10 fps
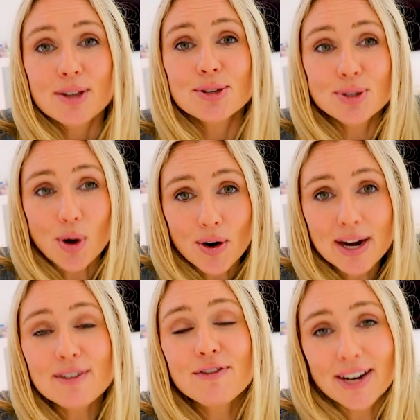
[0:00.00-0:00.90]

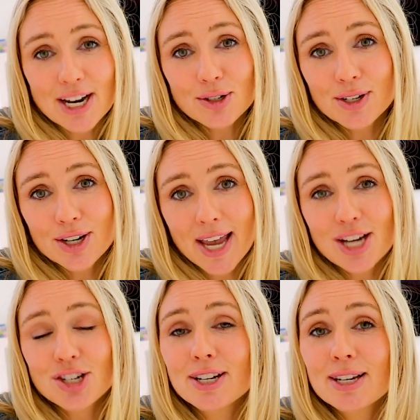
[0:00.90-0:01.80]
Sorry, financial
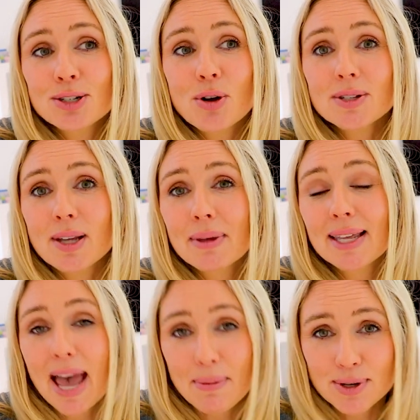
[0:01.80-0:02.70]
education is not something
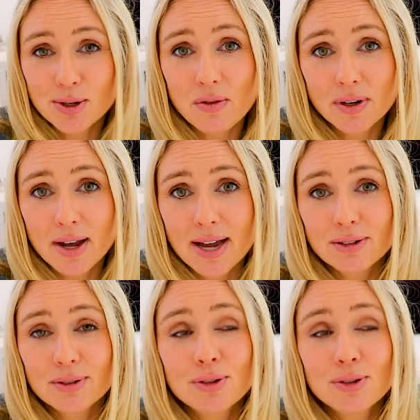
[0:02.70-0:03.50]
that happens overnight.